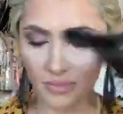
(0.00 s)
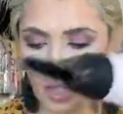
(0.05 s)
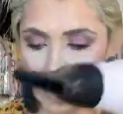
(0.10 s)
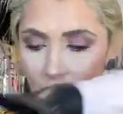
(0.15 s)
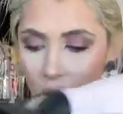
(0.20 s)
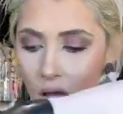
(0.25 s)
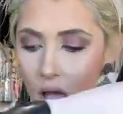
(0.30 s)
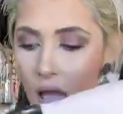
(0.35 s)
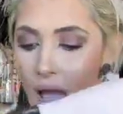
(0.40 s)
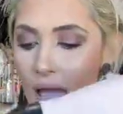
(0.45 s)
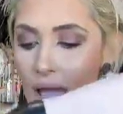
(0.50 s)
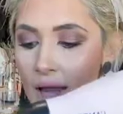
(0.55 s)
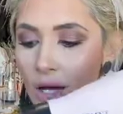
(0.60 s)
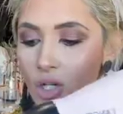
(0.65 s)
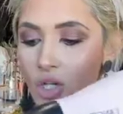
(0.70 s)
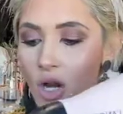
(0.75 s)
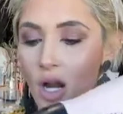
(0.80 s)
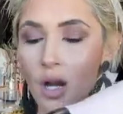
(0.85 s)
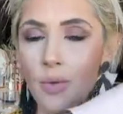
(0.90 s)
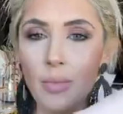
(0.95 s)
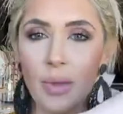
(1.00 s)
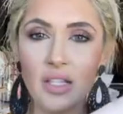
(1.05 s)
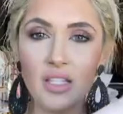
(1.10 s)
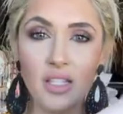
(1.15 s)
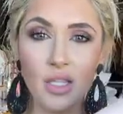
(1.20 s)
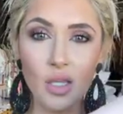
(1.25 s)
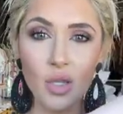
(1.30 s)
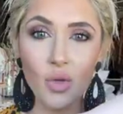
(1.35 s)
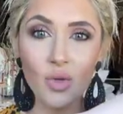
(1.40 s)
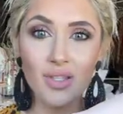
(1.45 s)
uh, hair dryer I'm about
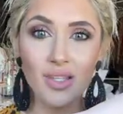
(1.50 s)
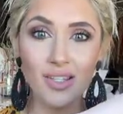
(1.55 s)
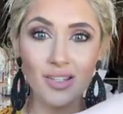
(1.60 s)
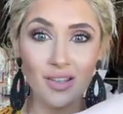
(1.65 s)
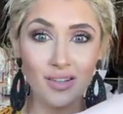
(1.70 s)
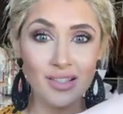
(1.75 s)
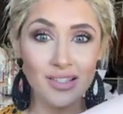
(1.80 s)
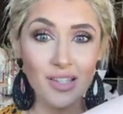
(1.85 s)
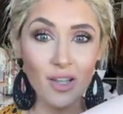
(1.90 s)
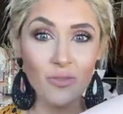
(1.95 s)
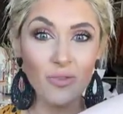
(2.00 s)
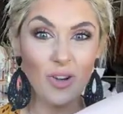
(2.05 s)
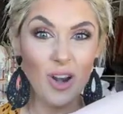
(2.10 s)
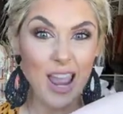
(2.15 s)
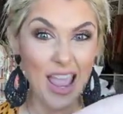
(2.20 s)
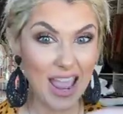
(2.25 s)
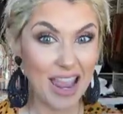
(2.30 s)
to use is on sale for